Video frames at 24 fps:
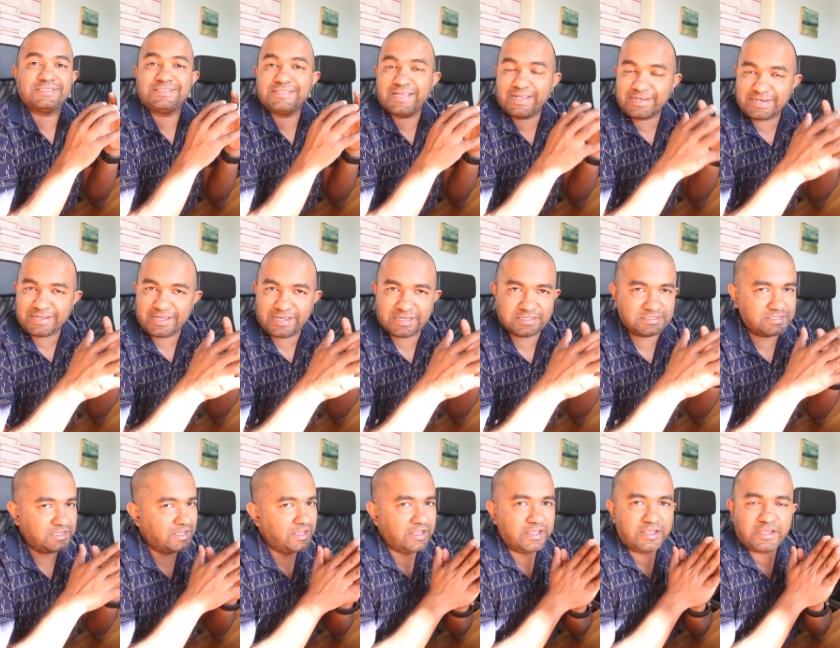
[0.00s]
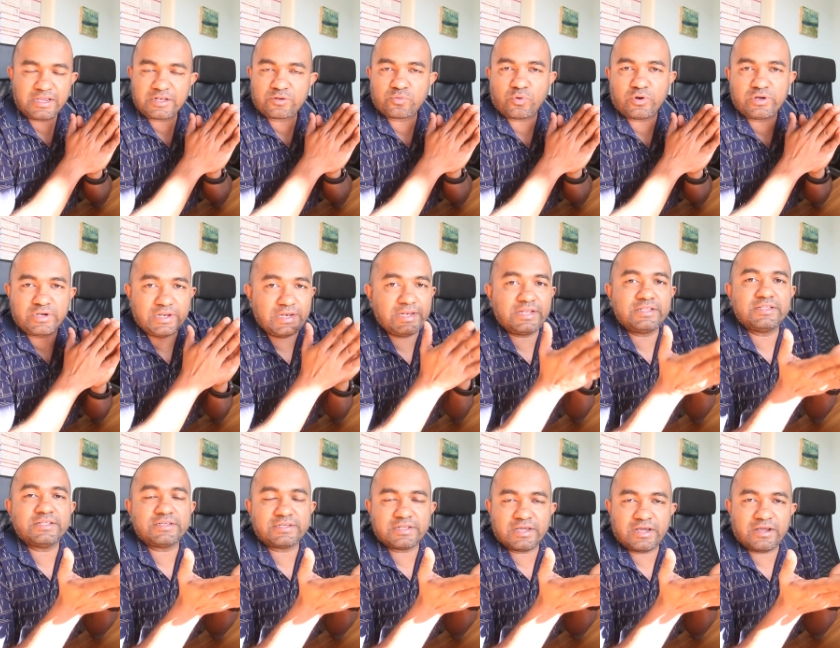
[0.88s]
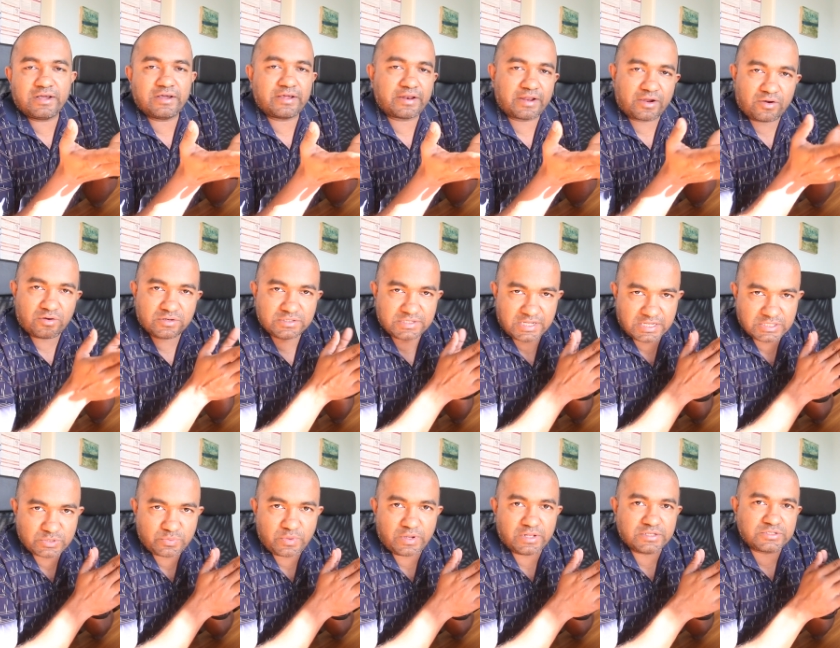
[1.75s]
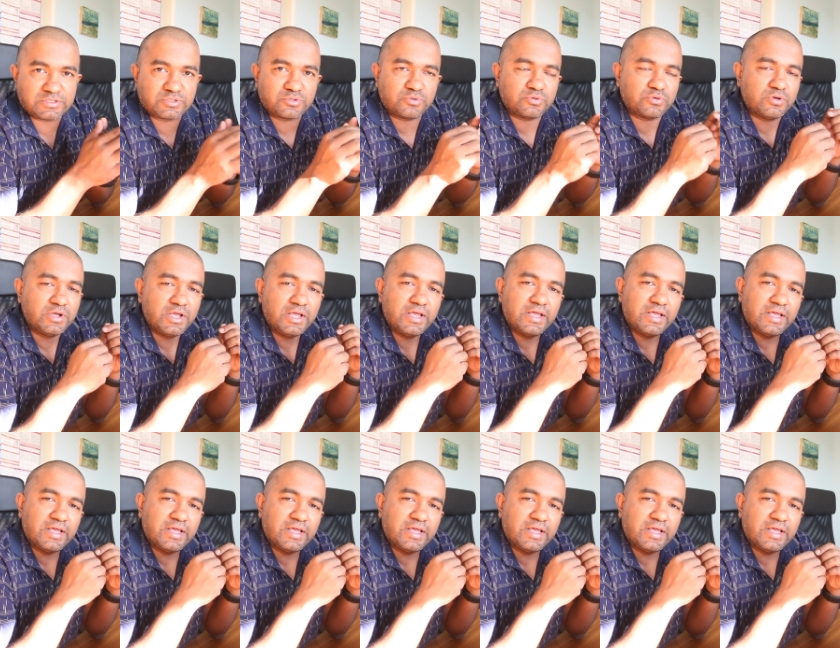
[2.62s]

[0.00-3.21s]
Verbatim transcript: in that case it won't delete the uh, records as well so